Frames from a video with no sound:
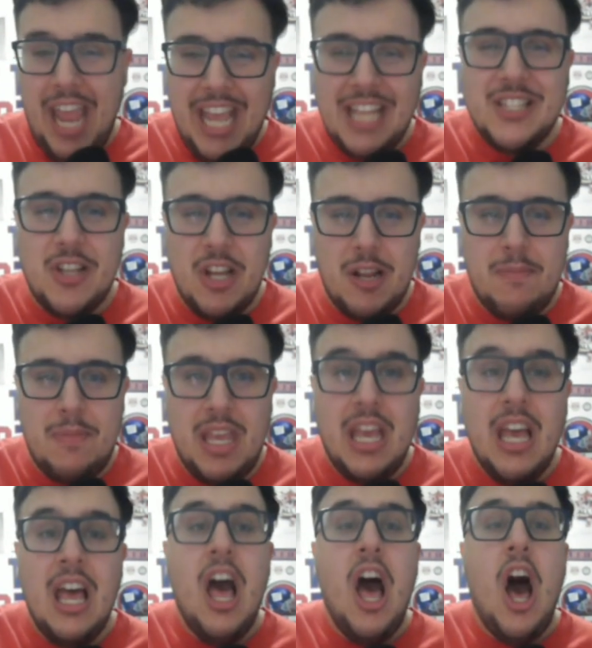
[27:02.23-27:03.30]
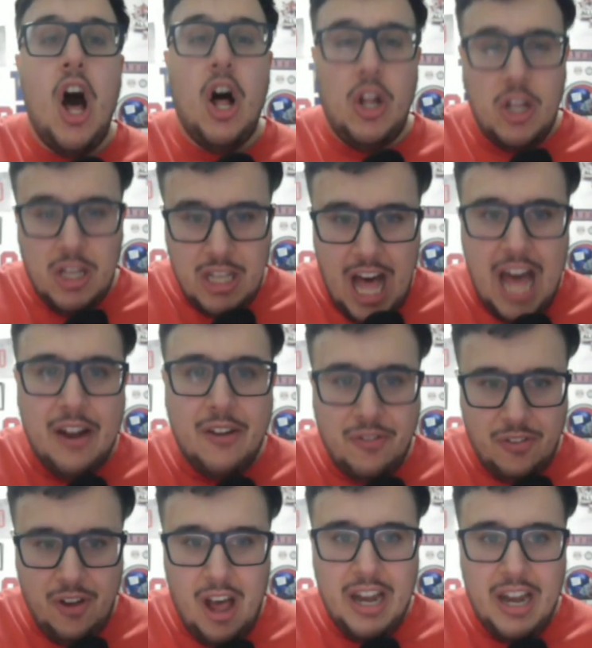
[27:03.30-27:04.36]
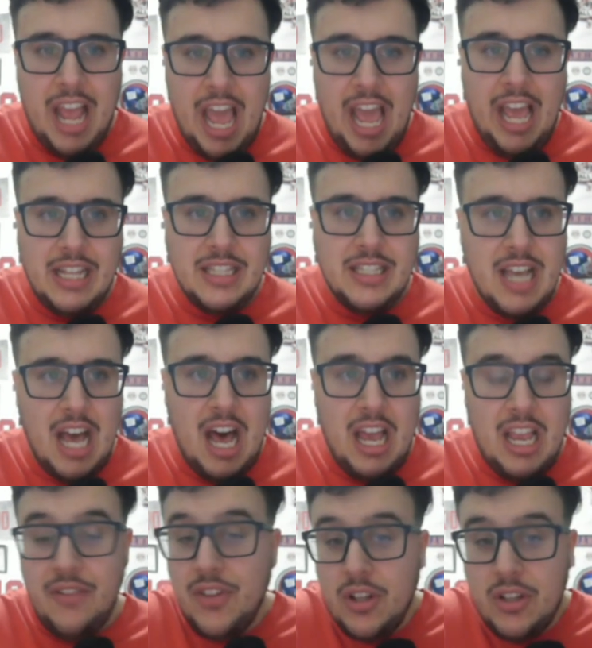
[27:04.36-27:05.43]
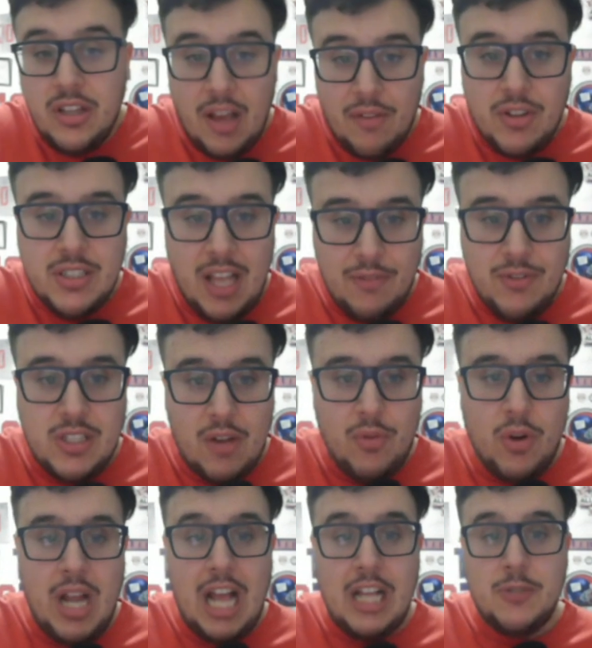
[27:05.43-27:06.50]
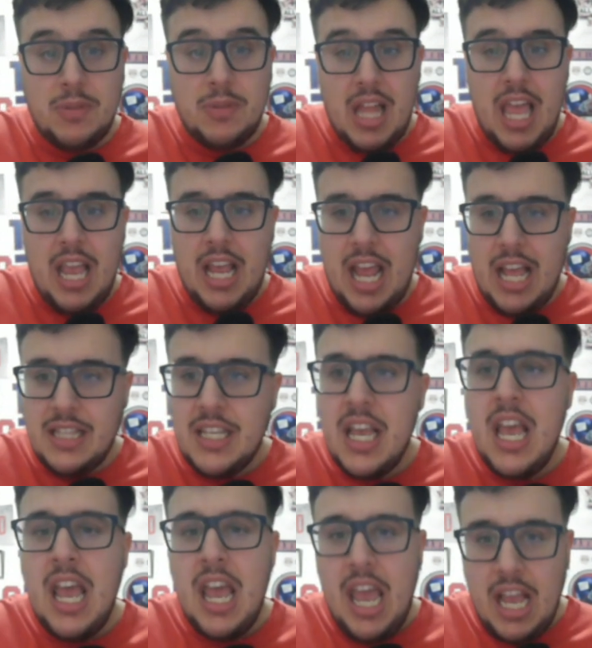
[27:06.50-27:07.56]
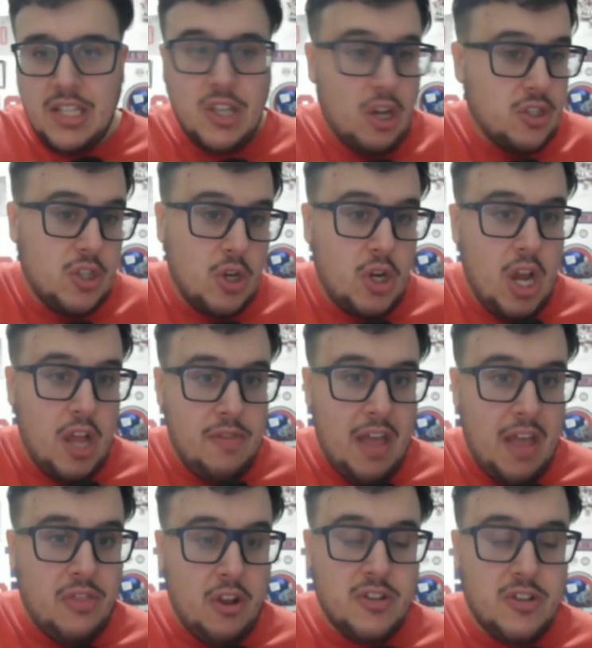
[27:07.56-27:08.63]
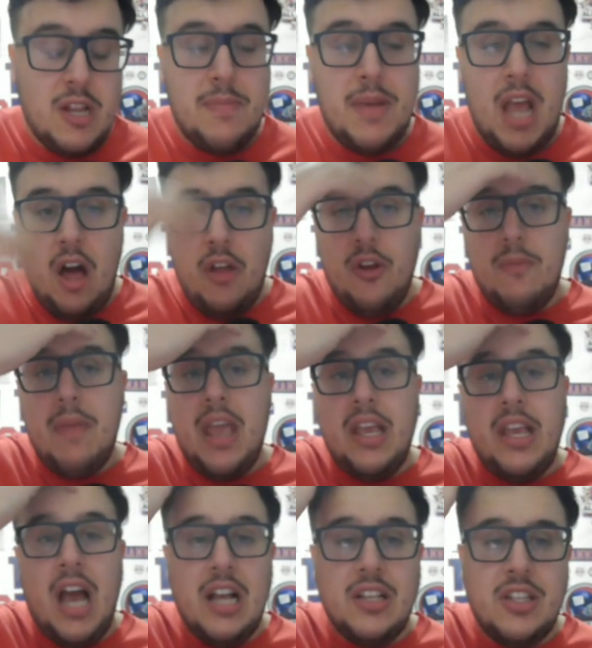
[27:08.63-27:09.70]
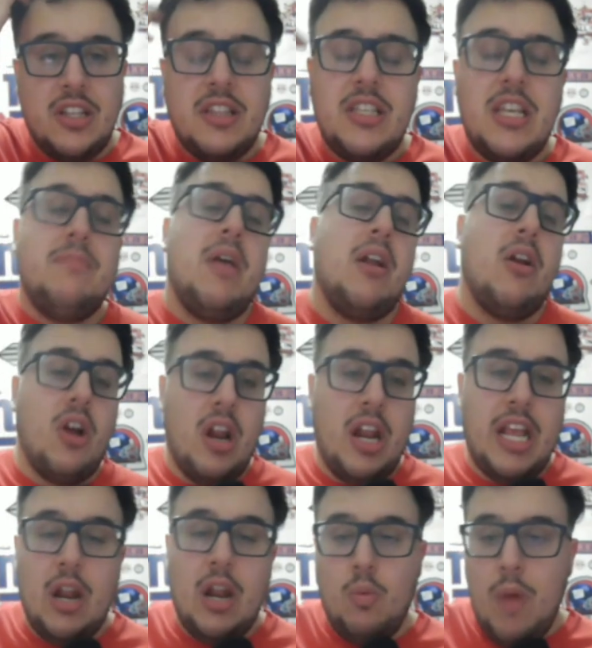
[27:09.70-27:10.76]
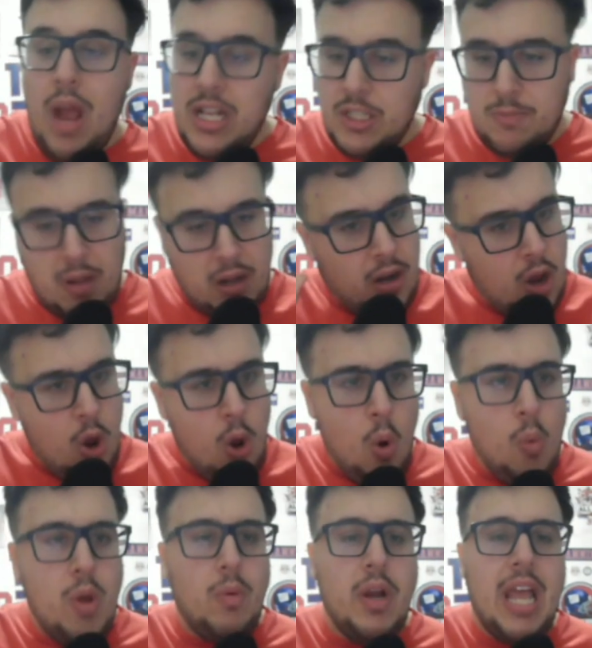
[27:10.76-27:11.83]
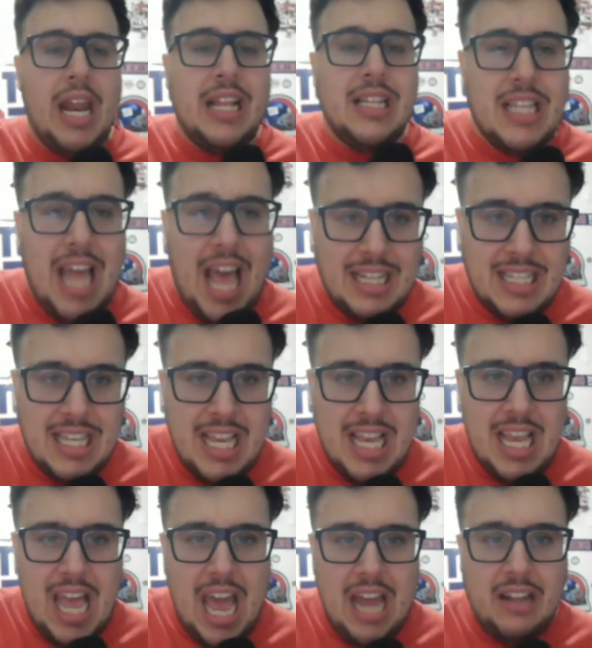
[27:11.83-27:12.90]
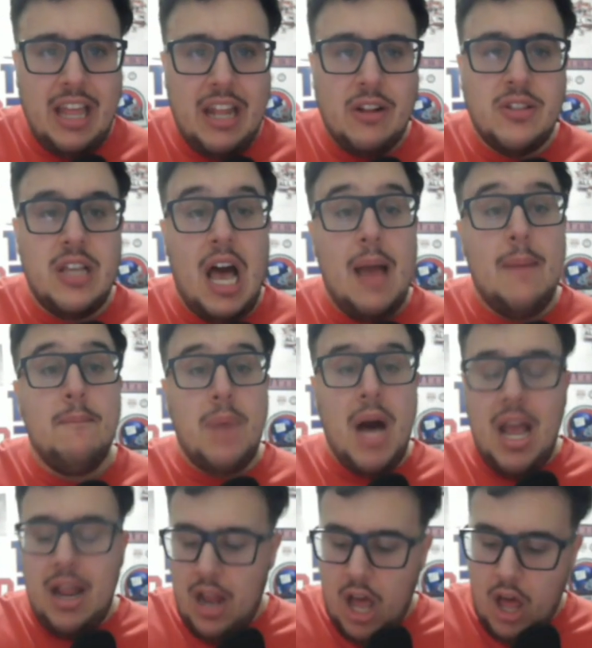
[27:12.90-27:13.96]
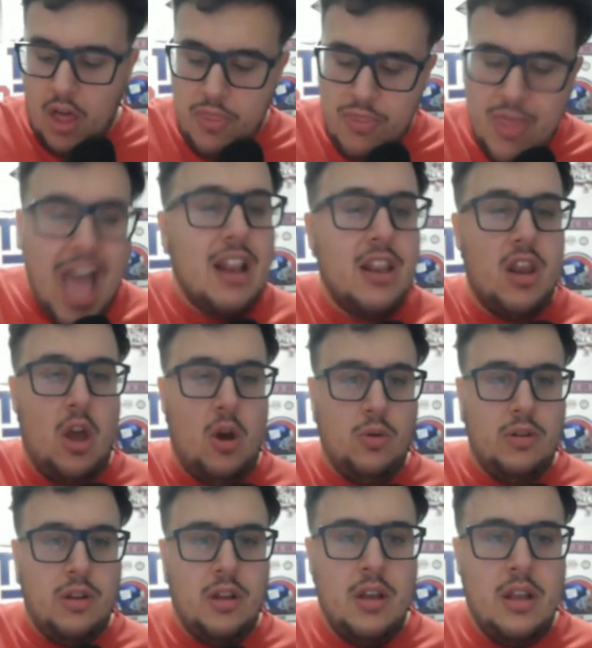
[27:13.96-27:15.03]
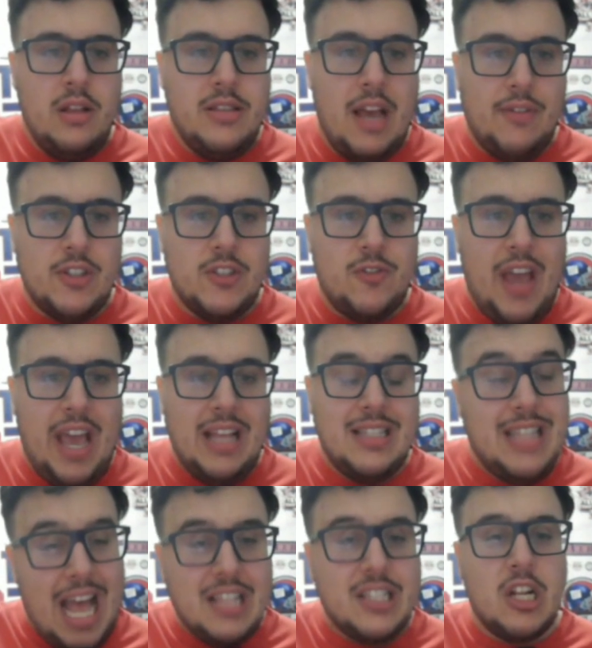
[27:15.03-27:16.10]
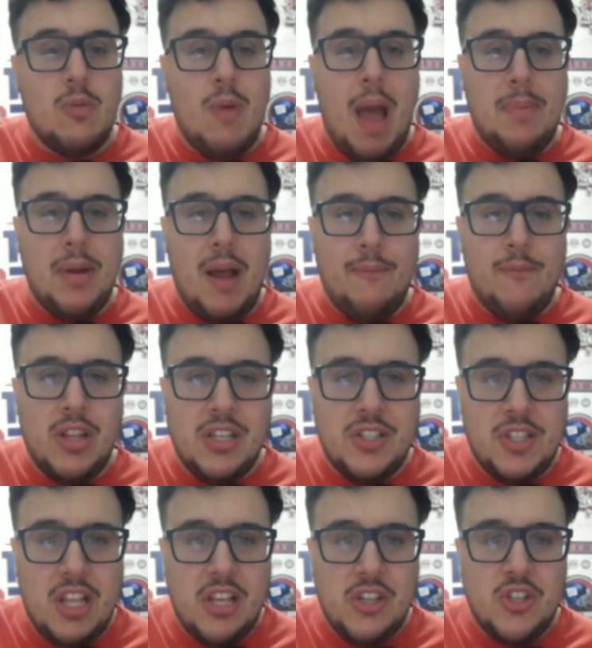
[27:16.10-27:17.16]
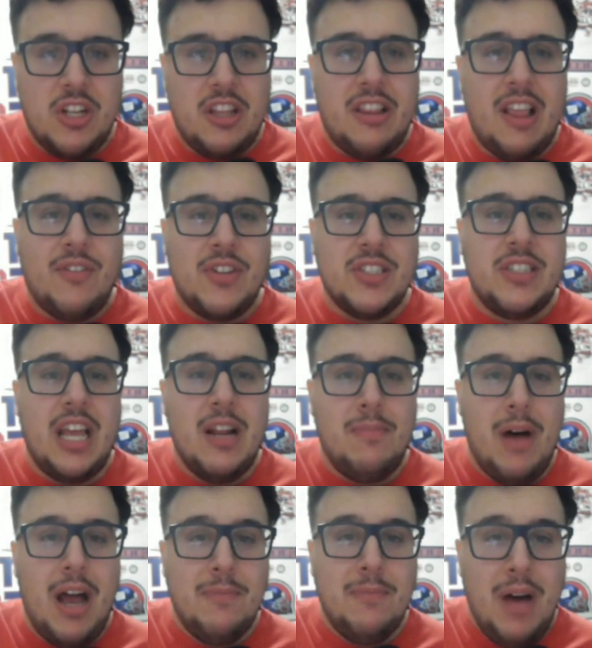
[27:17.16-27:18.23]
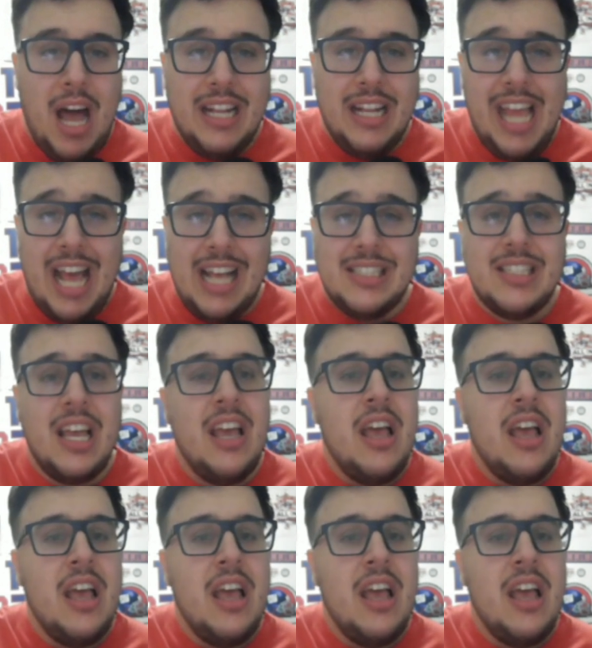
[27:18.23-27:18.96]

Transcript: It's going to be a lot of fun. And even though the Devils have several guys playing in it, it's also good that there's going to be other main guys on the team that are going to get a rest. But we will get into that at a later time. But on that note, Devils fans, that's going to wrap it up for this edition of the Devils State of Mind podcast.